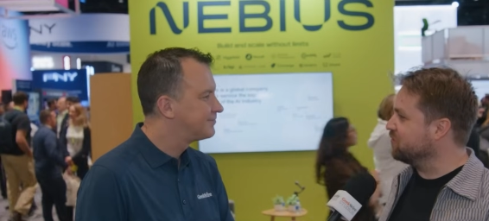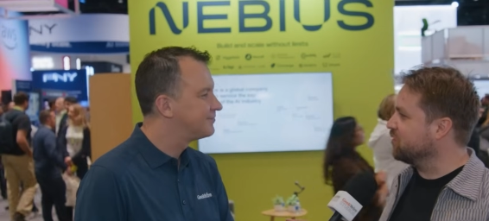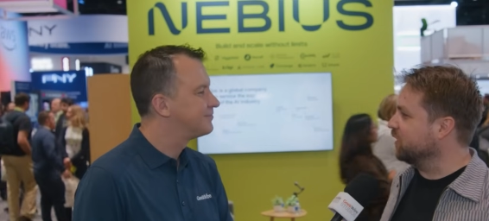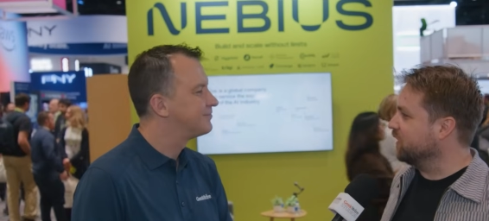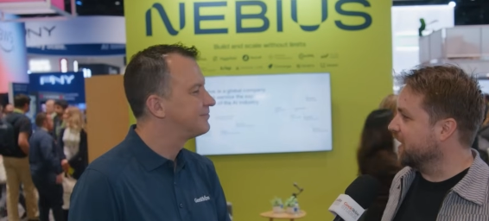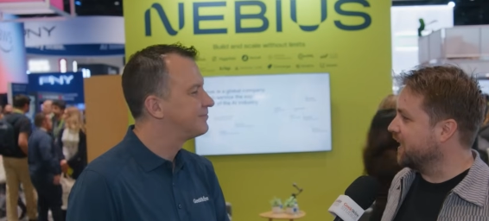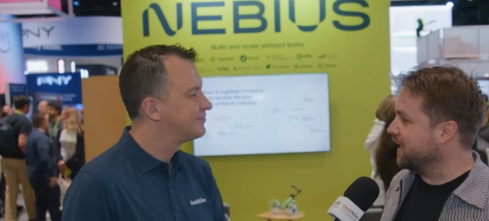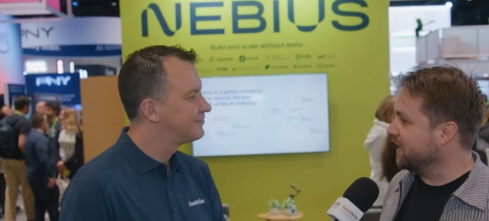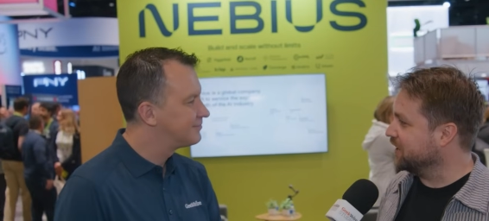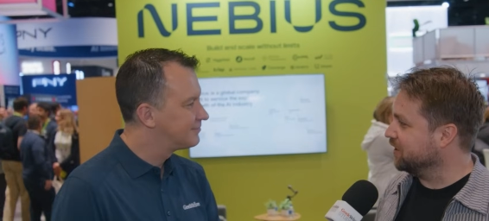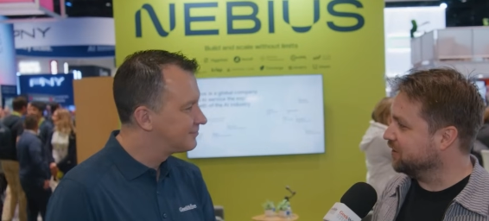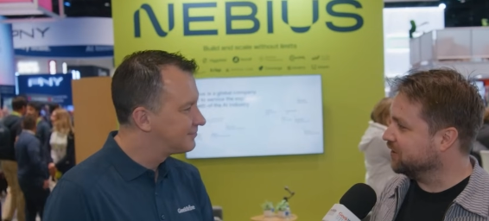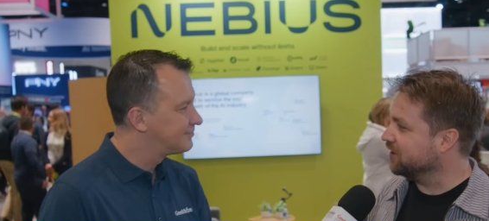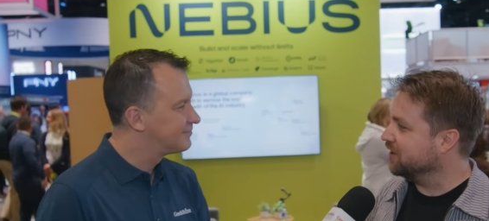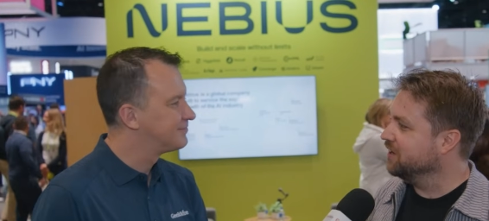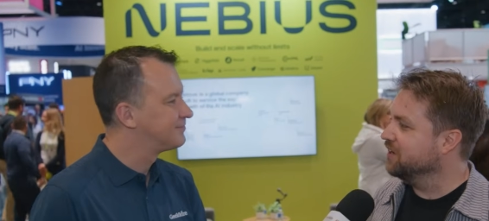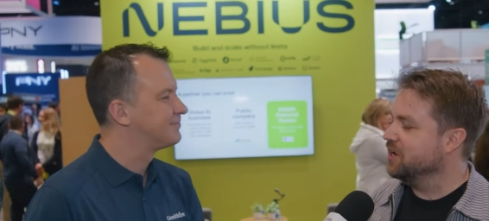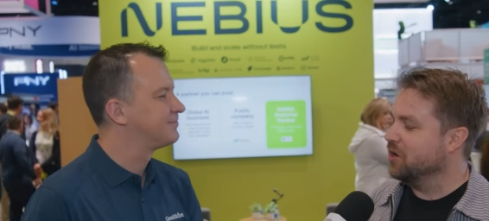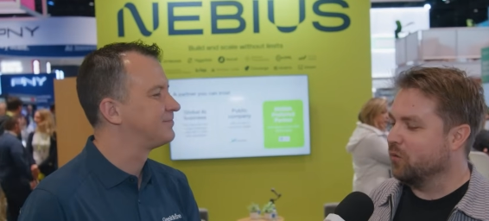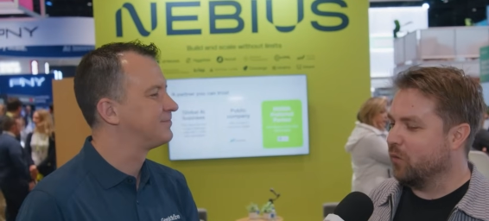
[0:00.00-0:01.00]
Speaker 1: of the land,
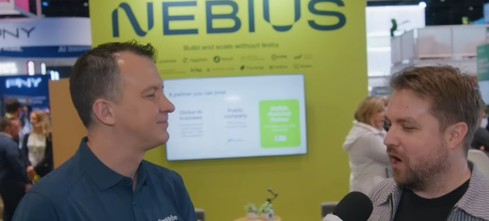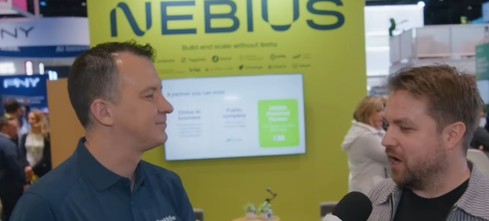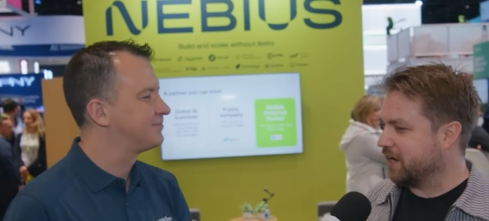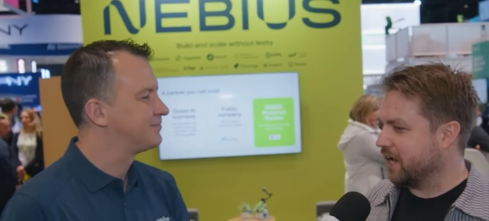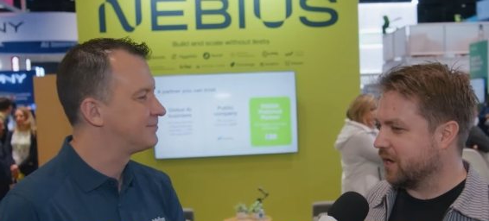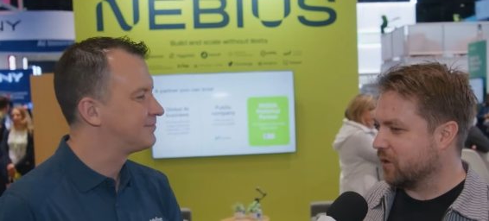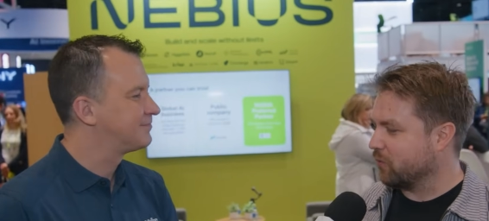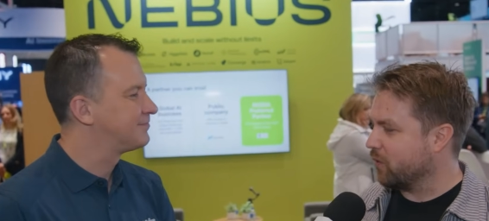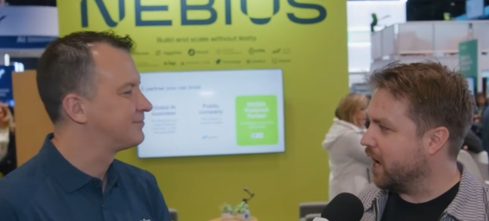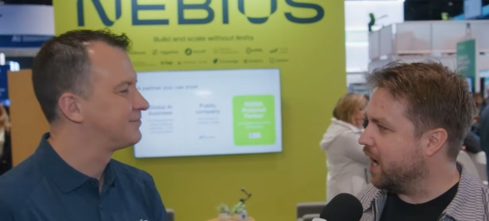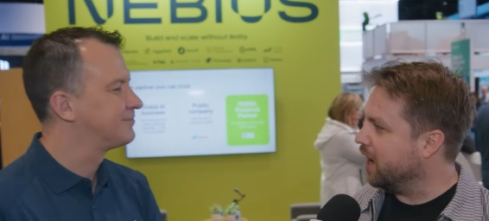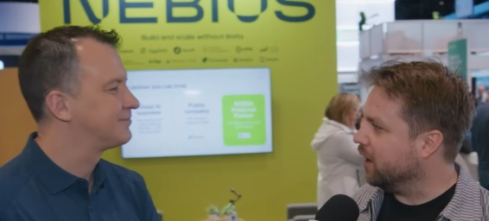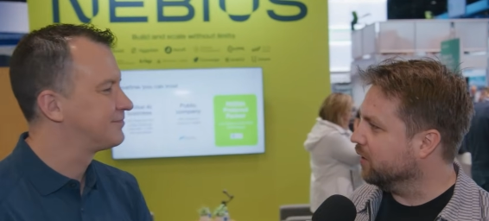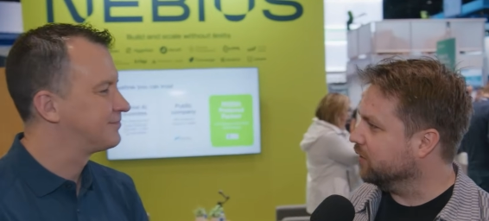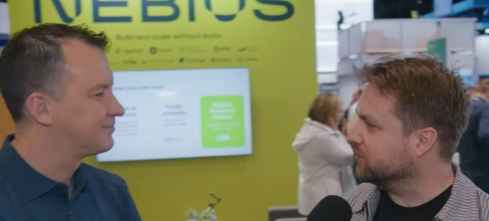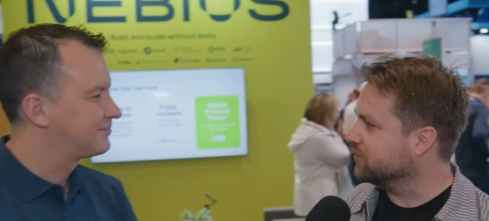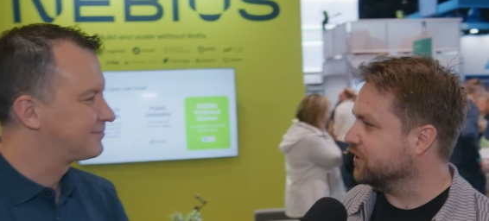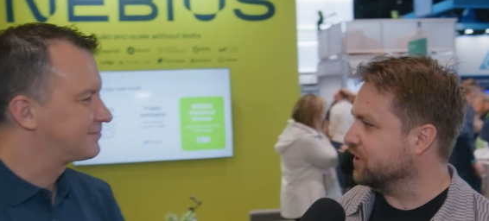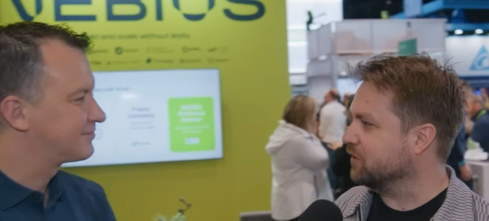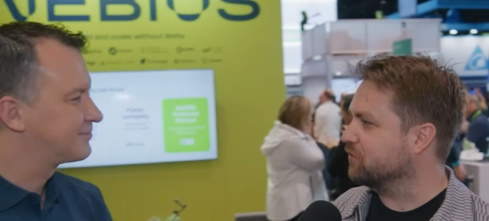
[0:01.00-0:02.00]
walking
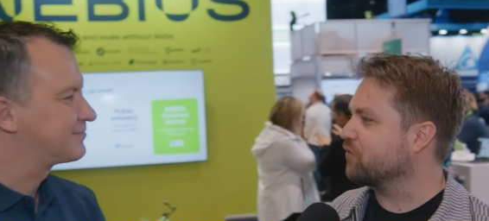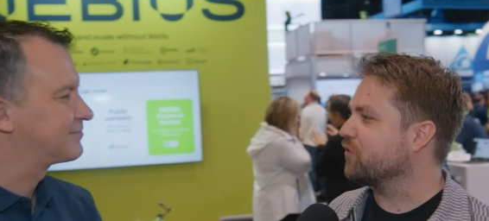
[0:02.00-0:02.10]
around, seeing